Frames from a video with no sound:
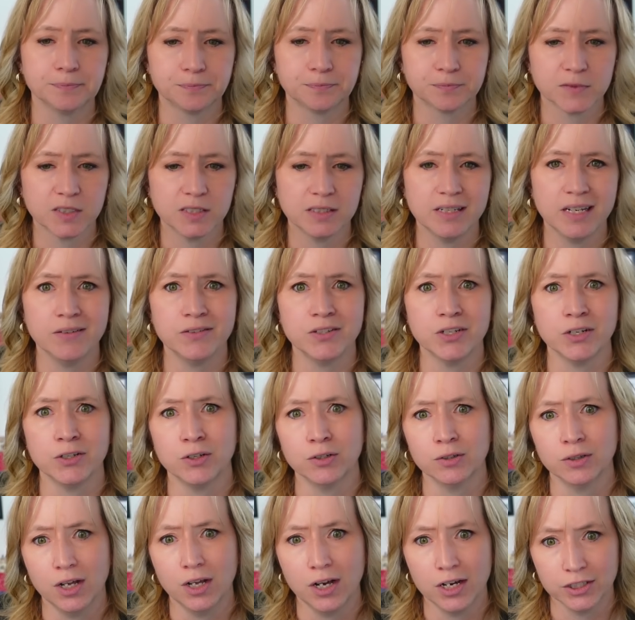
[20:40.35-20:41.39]
It saves on your
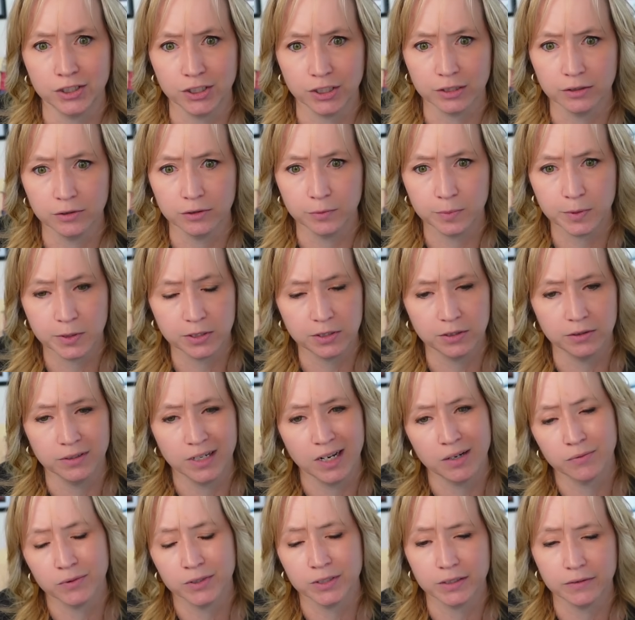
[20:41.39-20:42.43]
logic loops too,
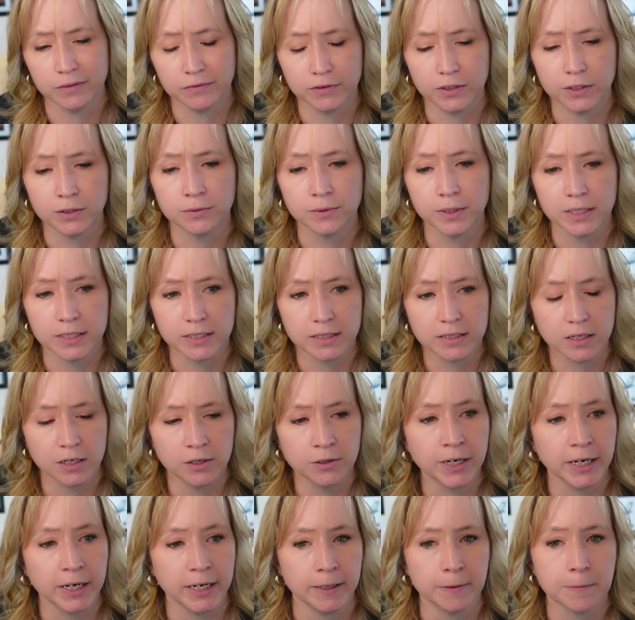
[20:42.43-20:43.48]
not really flow runs.
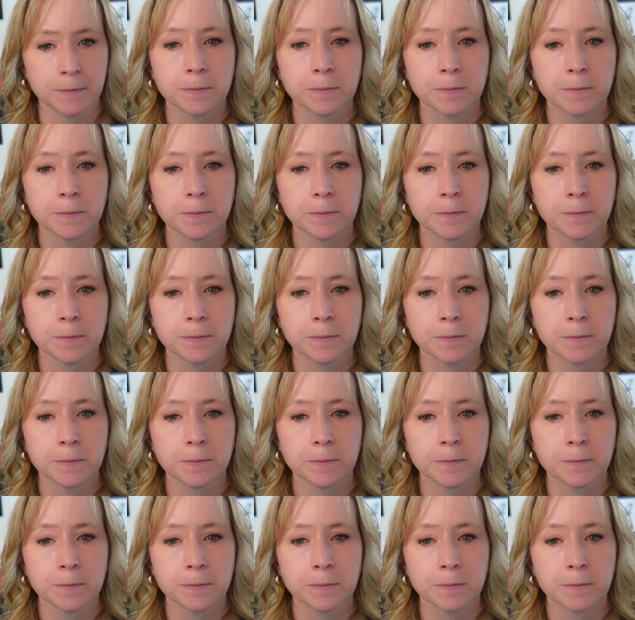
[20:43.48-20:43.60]
Okay,